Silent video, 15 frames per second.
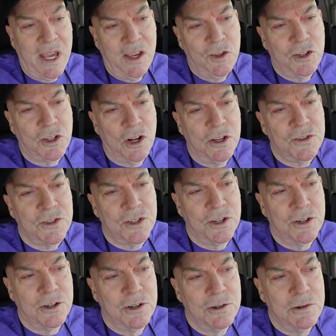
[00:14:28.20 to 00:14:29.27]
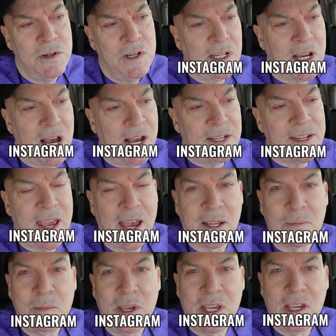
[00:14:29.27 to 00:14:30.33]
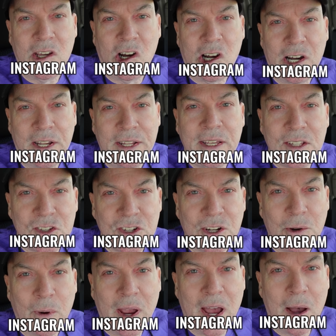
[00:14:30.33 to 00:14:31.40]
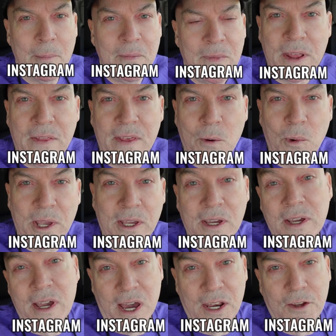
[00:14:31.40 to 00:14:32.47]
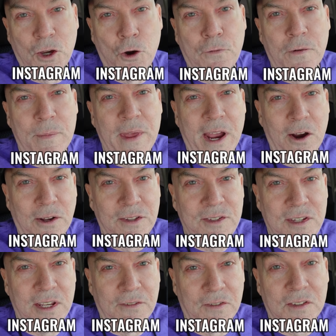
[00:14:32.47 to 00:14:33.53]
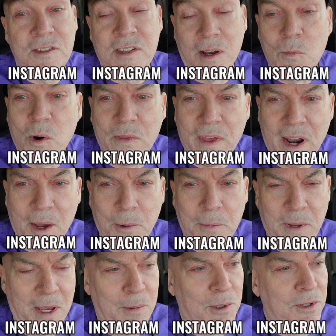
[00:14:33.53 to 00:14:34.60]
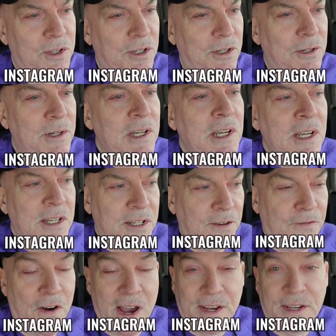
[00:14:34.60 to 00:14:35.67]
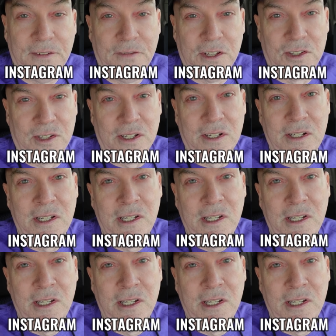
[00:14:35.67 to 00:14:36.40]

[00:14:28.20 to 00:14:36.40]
You can also contact me on Instagram, and then we can kind of go from there and see if it's someone that I would be able to, to find and visit.